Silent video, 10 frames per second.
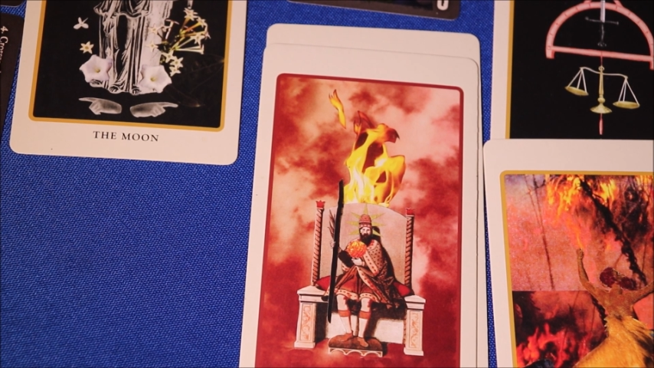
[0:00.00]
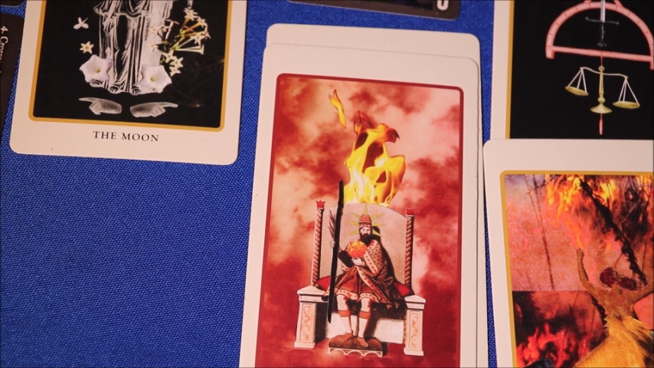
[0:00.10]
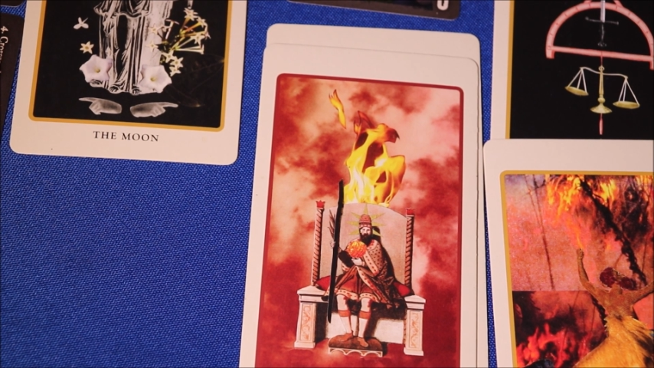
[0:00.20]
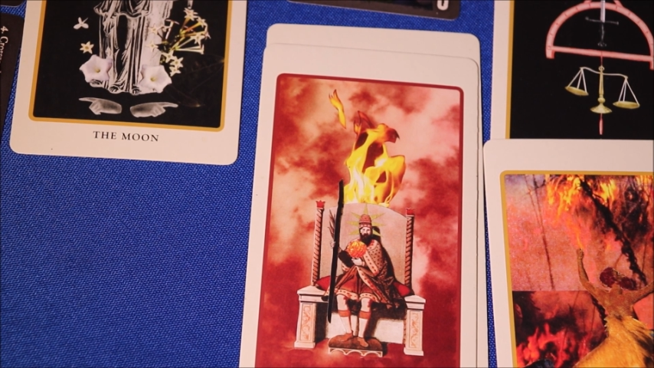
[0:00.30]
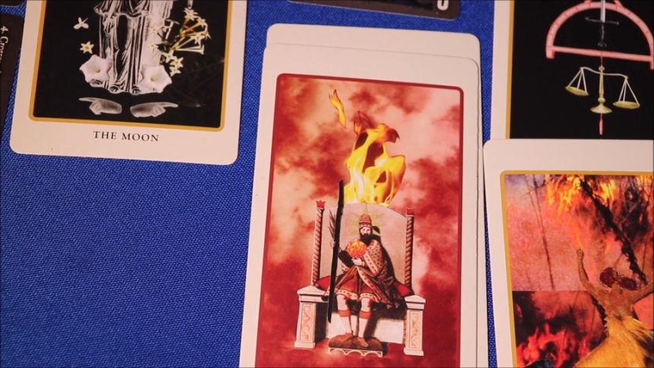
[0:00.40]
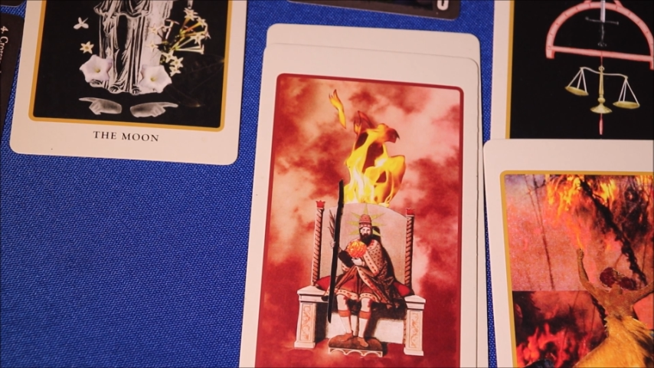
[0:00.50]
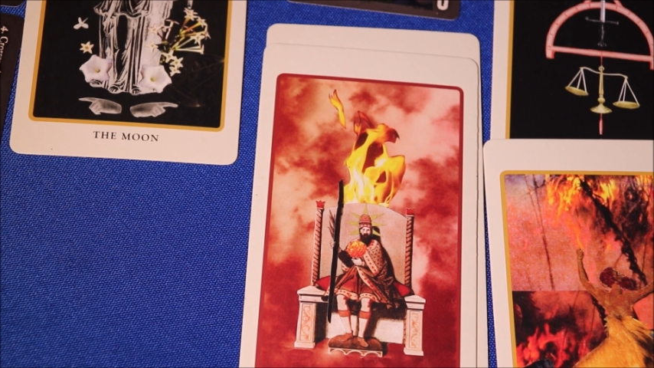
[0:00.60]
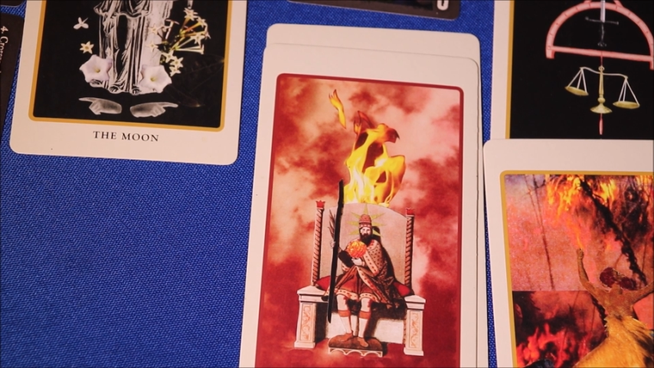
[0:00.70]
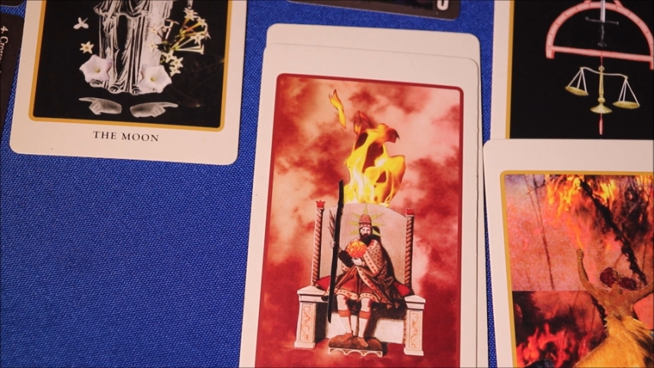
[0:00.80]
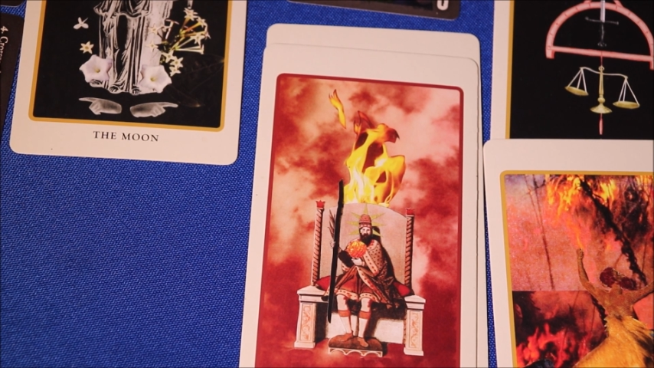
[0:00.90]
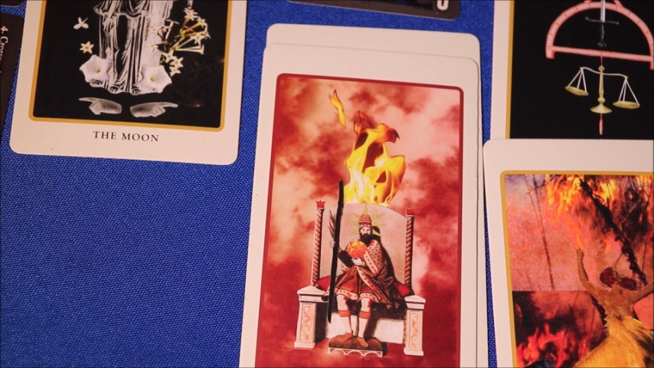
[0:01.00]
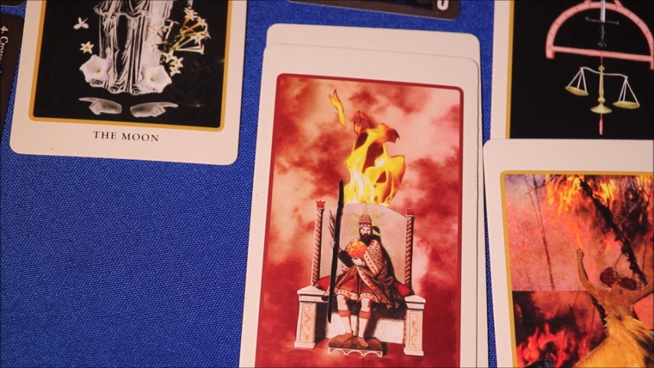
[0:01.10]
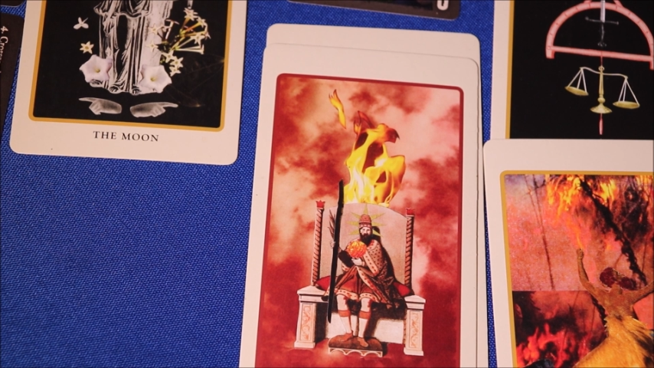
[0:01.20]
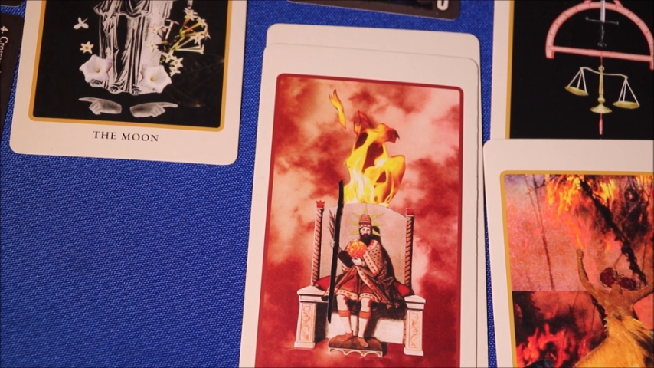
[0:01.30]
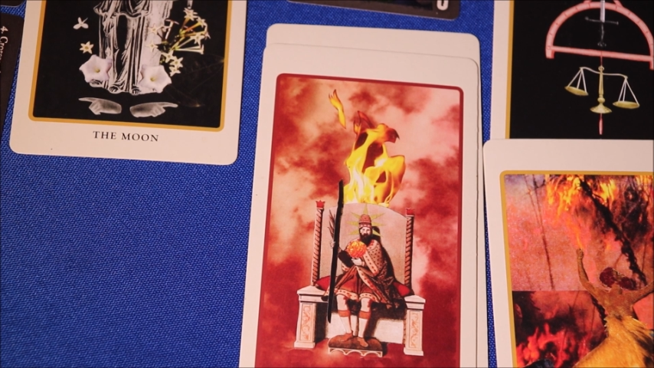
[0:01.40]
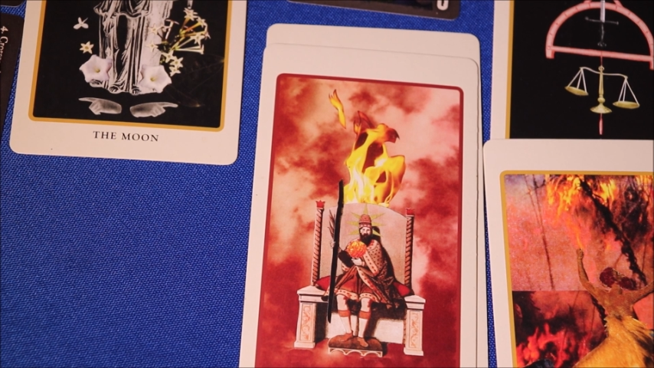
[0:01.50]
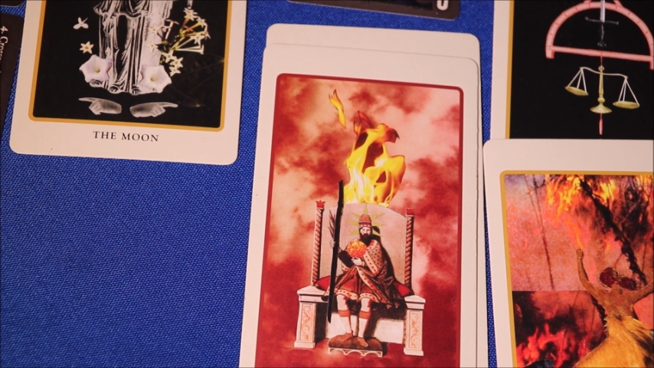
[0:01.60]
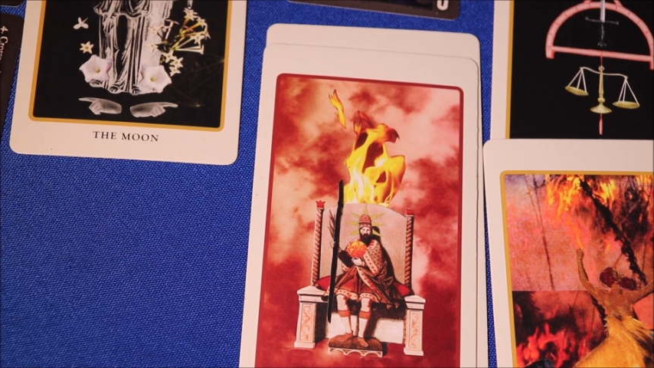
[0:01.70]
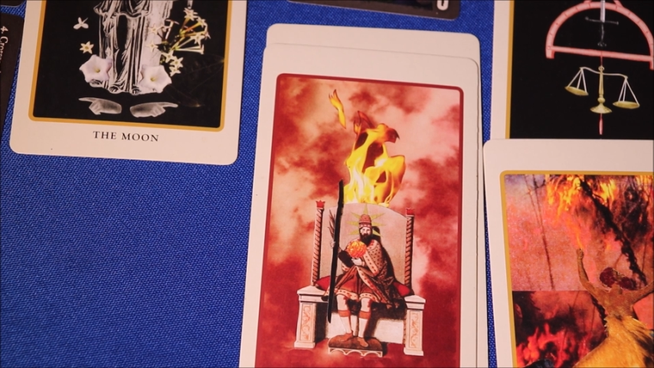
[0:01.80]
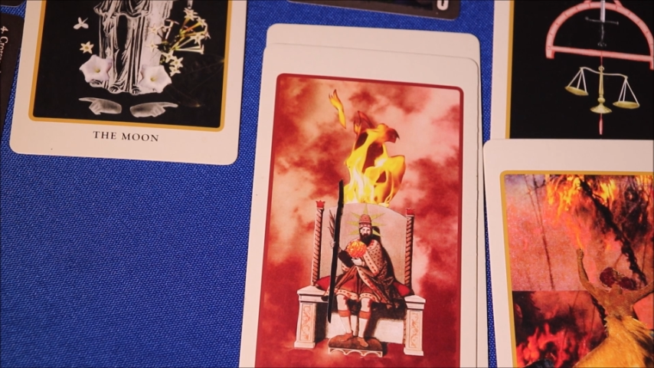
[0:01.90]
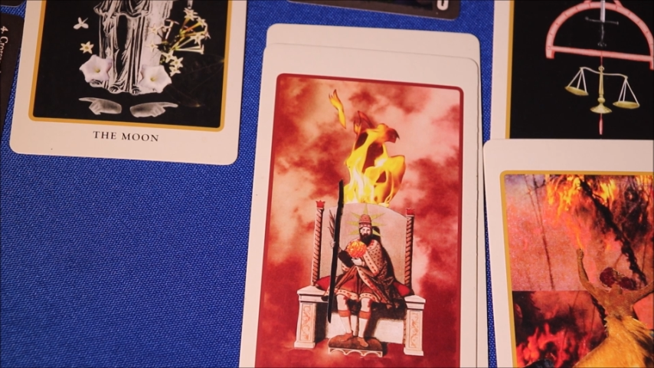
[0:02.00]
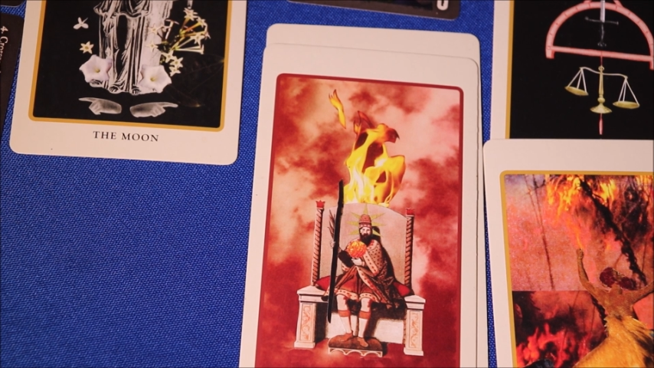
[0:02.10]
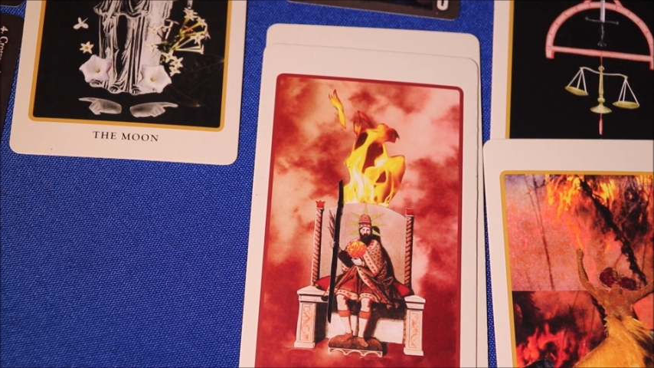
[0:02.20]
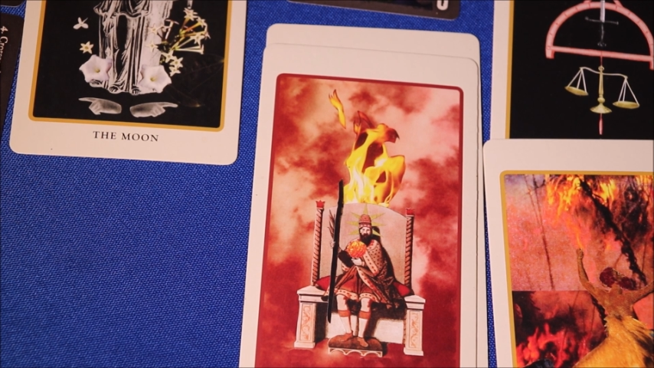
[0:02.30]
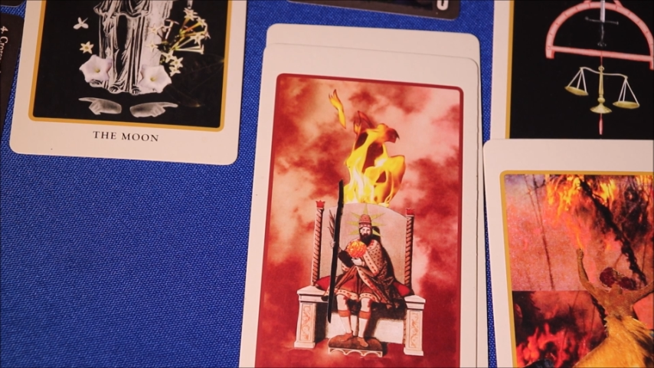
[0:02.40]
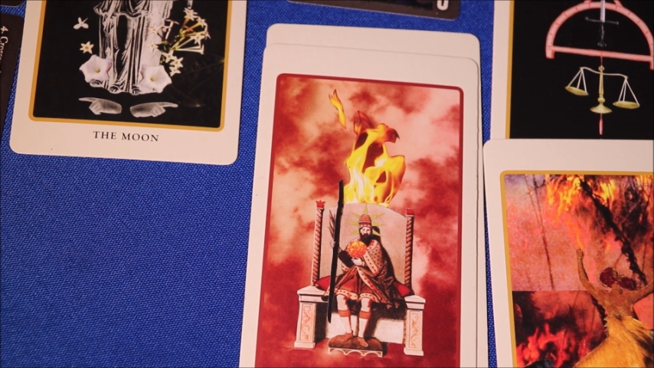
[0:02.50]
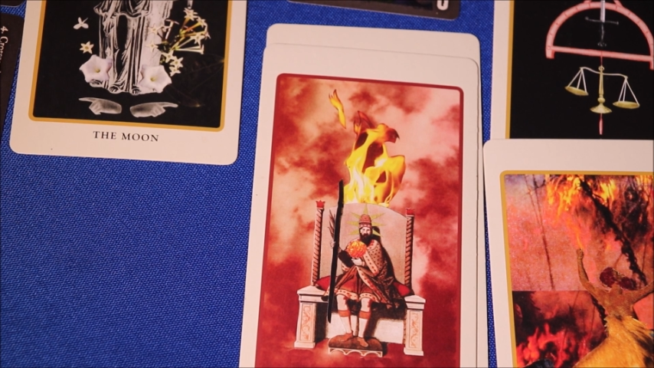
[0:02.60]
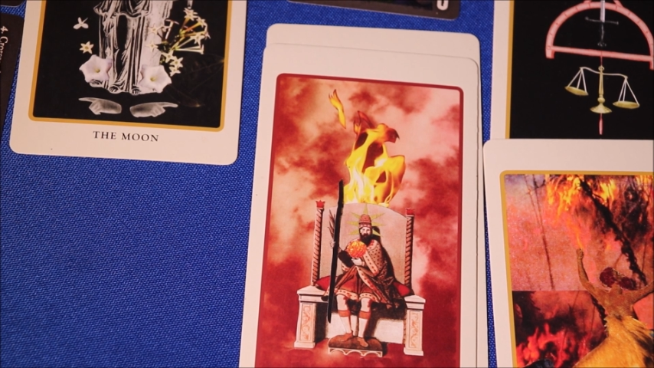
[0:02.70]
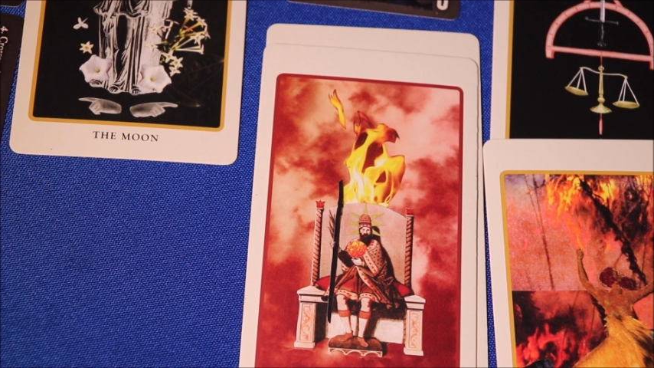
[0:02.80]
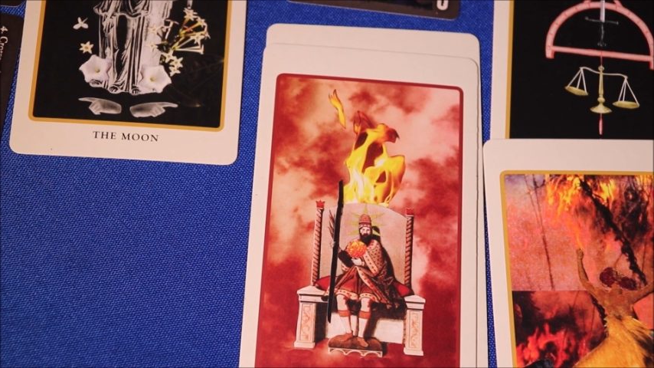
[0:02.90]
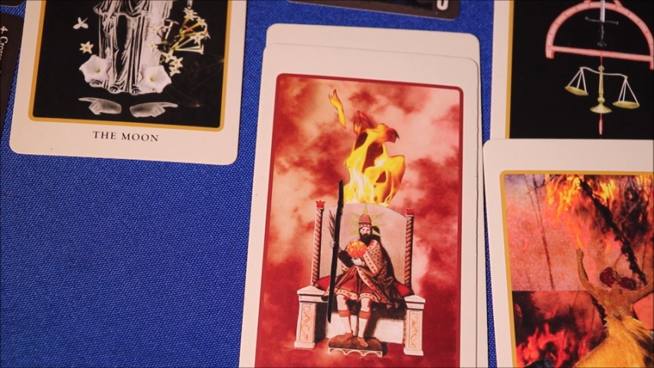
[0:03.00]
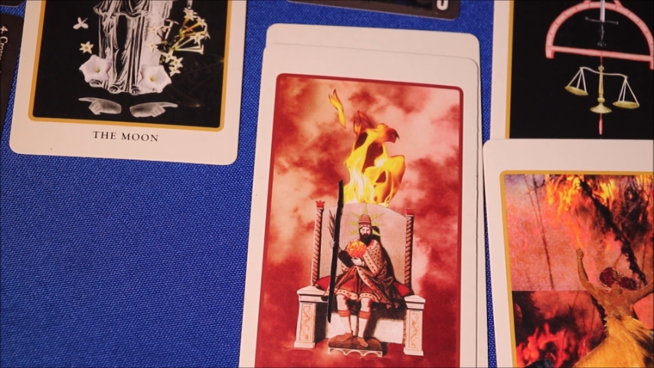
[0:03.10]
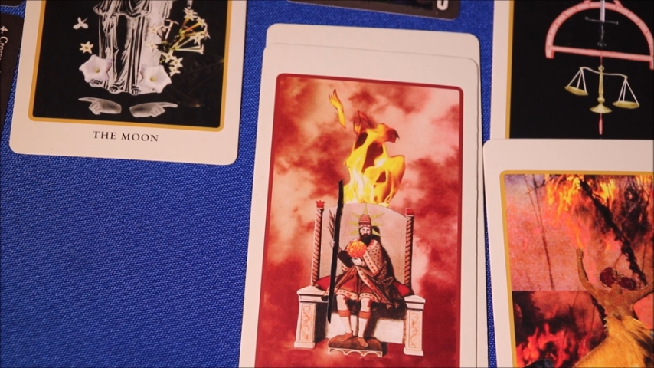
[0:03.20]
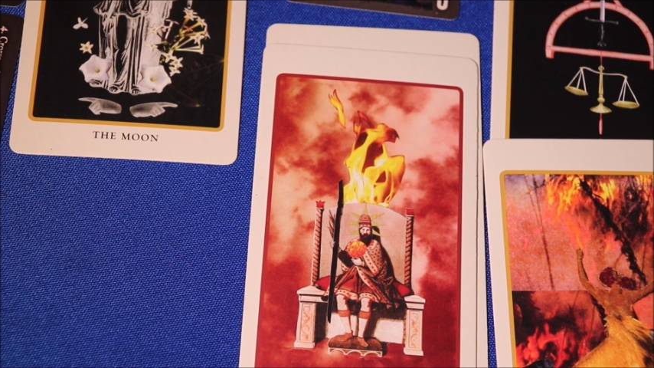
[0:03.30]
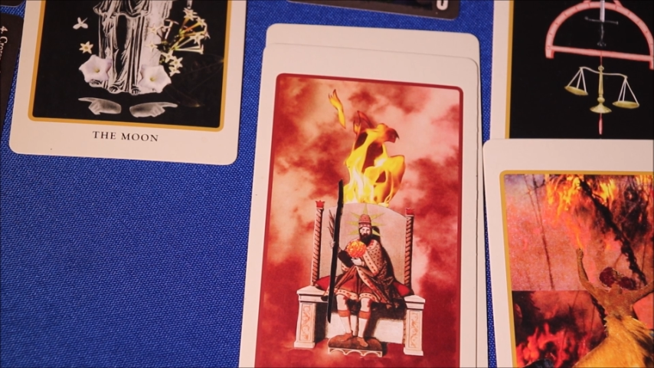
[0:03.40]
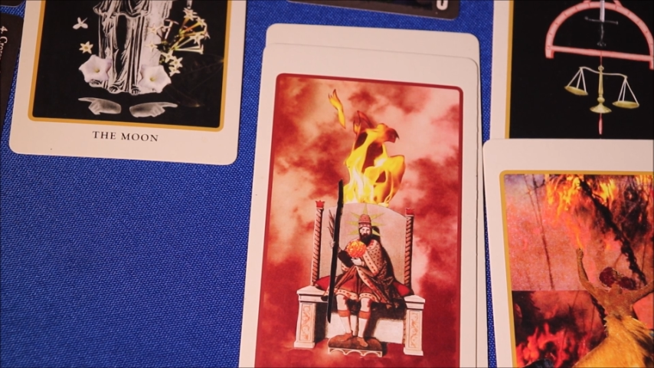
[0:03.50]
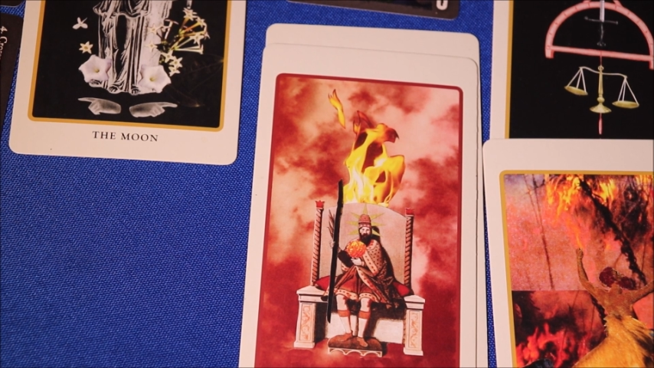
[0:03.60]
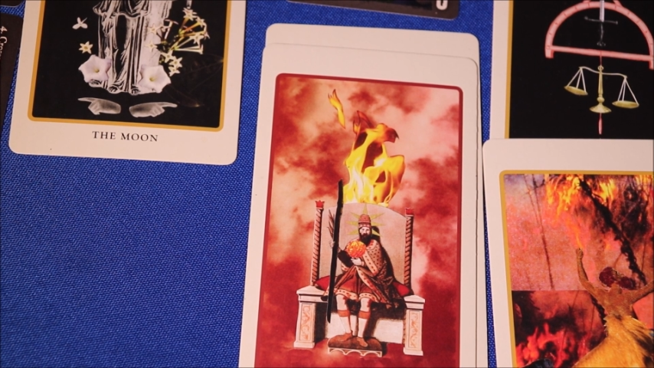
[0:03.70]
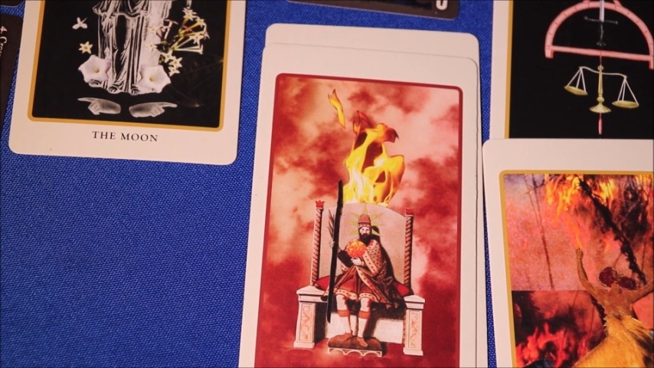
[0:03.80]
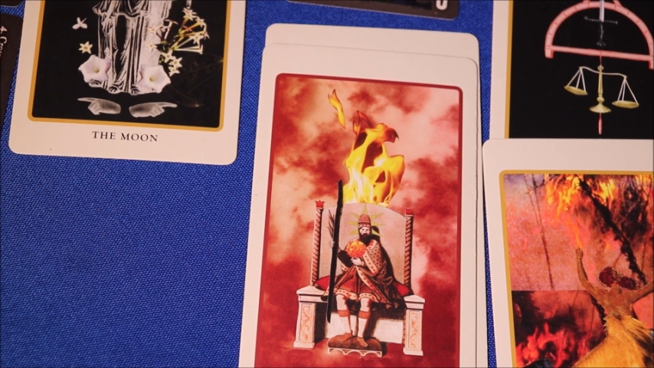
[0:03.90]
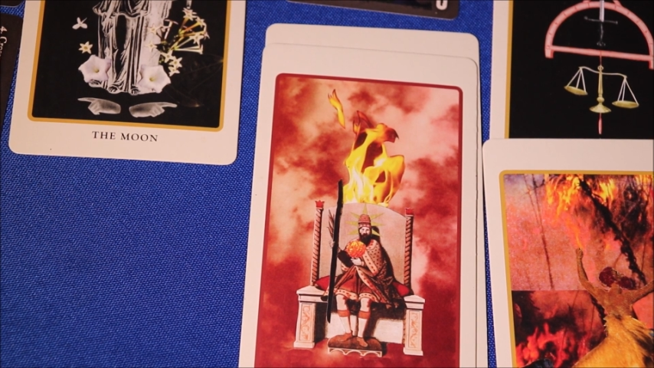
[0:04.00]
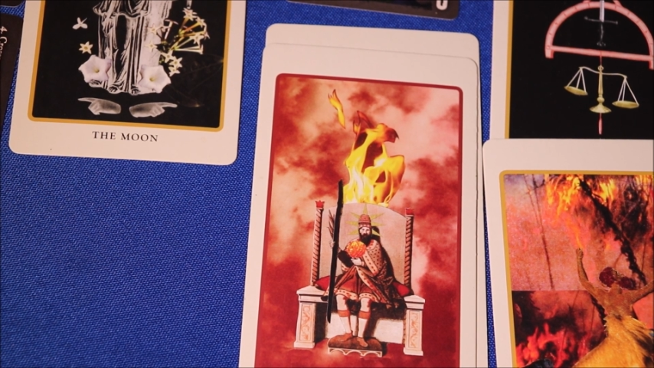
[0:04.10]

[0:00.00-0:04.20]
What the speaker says: No face is visible, so there are no lips to read.